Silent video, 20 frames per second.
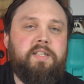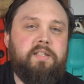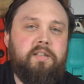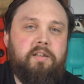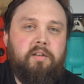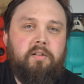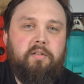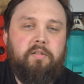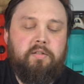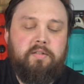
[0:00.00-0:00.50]
is
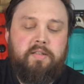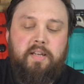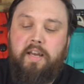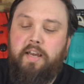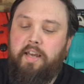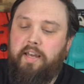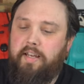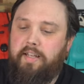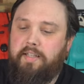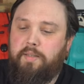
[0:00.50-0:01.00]
logged.
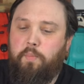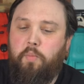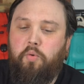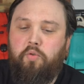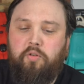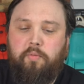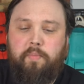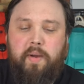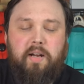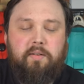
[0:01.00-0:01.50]
It's
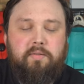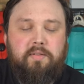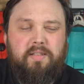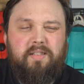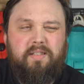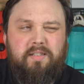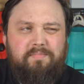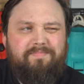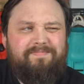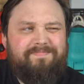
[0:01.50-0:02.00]
more about
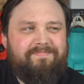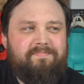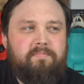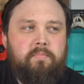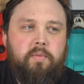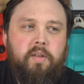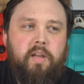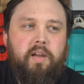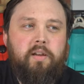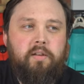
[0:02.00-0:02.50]
just,
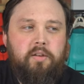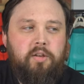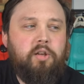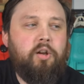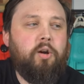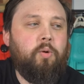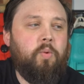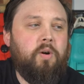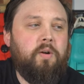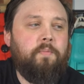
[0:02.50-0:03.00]
yeah, you
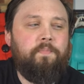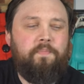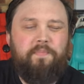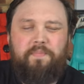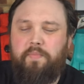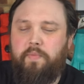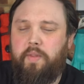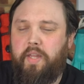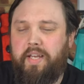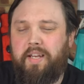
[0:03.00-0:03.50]
know what,
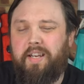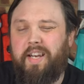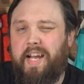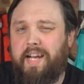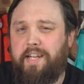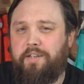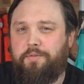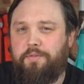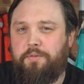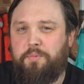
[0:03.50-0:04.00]
they can
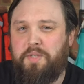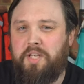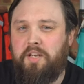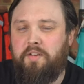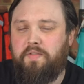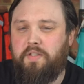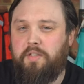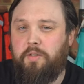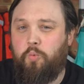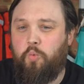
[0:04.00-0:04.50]
handle
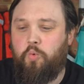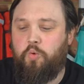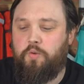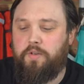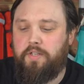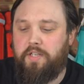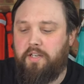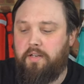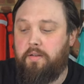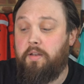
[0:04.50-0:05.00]
themselves in the
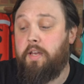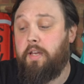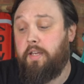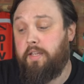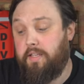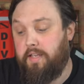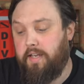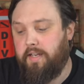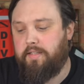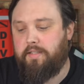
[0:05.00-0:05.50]
water.
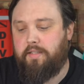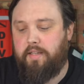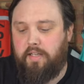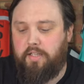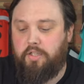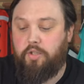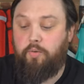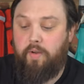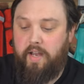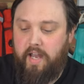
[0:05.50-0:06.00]
Yes, they
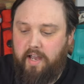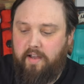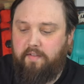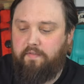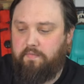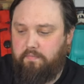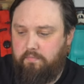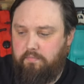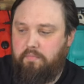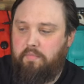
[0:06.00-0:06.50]
do
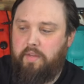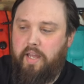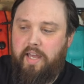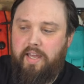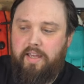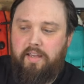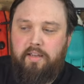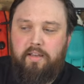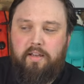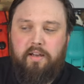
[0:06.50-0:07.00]
have
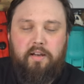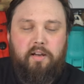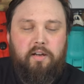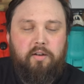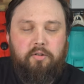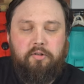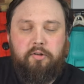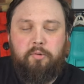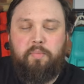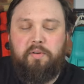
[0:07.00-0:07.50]
a
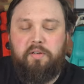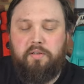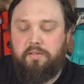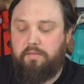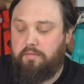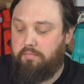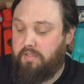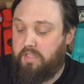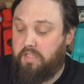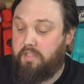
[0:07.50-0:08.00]
logbook
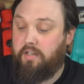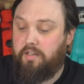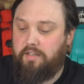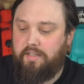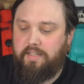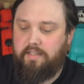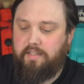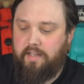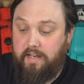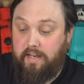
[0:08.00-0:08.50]

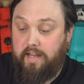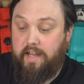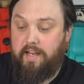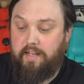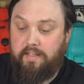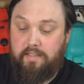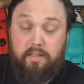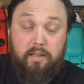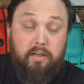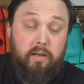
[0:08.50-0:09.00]
signed and it
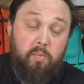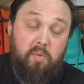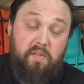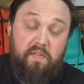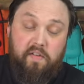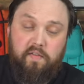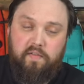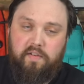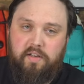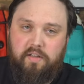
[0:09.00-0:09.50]
has the number
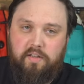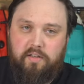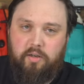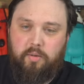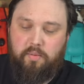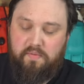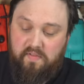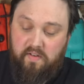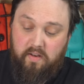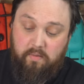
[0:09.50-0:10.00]
50 at the
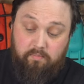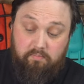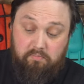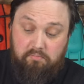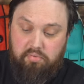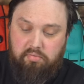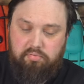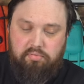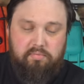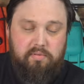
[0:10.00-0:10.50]
top of it.
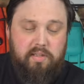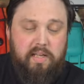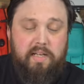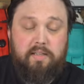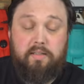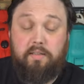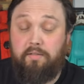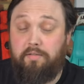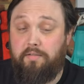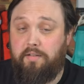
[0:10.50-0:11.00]

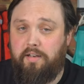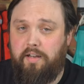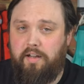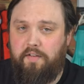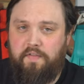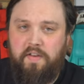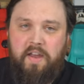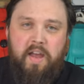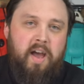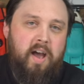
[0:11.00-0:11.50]
That's good
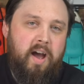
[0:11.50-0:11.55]
enough.